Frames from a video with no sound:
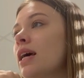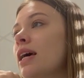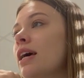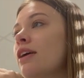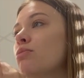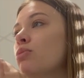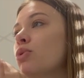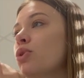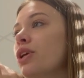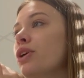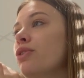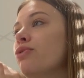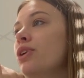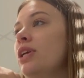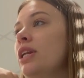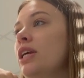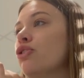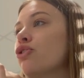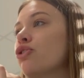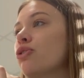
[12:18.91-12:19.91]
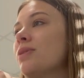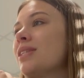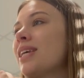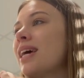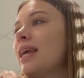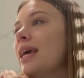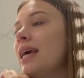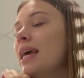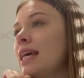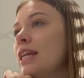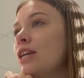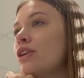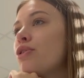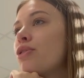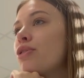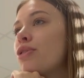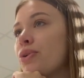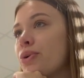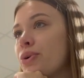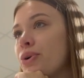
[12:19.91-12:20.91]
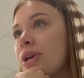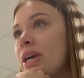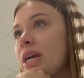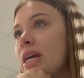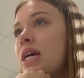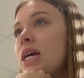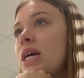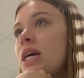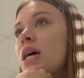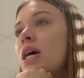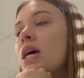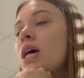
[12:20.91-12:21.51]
I have morning reading groups at 8.30.